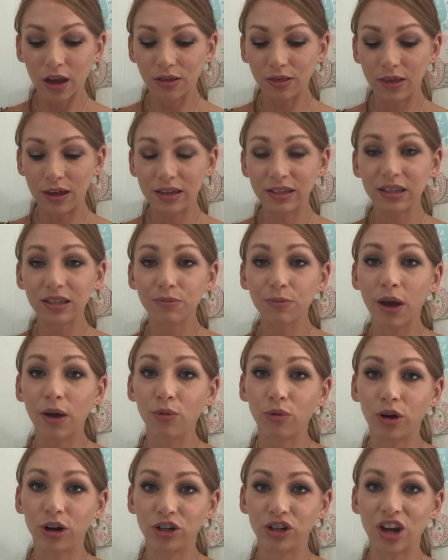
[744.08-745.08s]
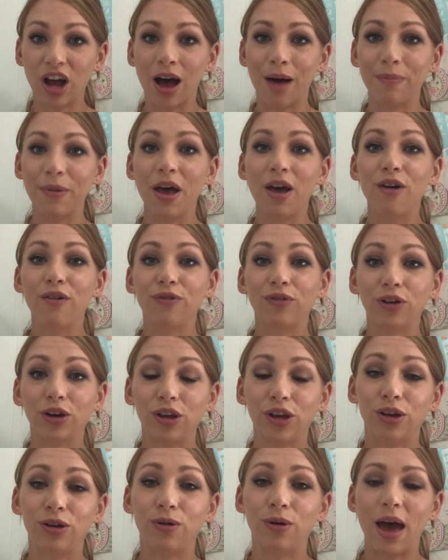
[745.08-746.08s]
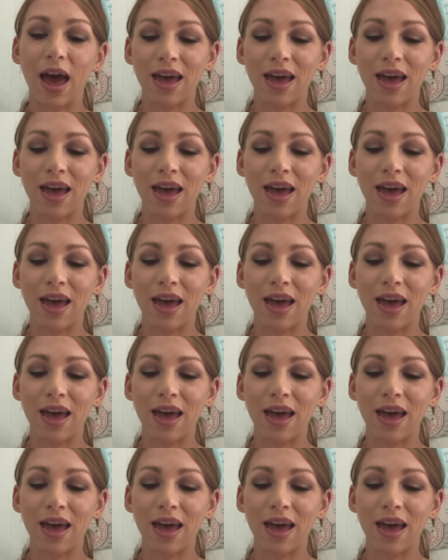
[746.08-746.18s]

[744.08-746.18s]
this is my workshop for you.